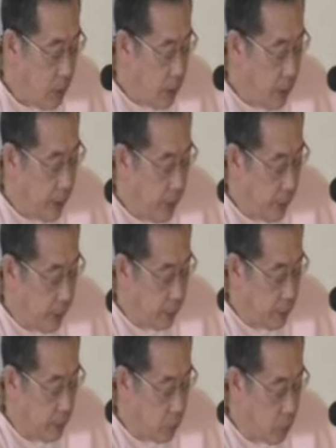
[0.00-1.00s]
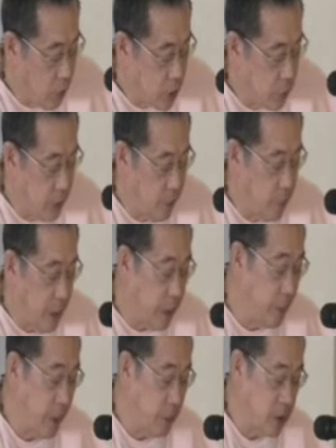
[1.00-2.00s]
And of course, we have many
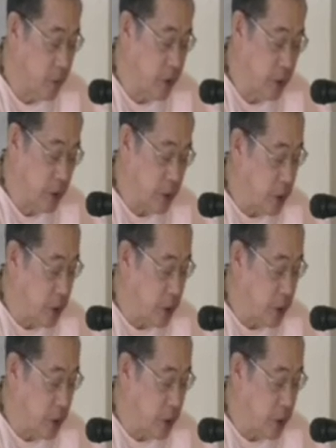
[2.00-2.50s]
people speaking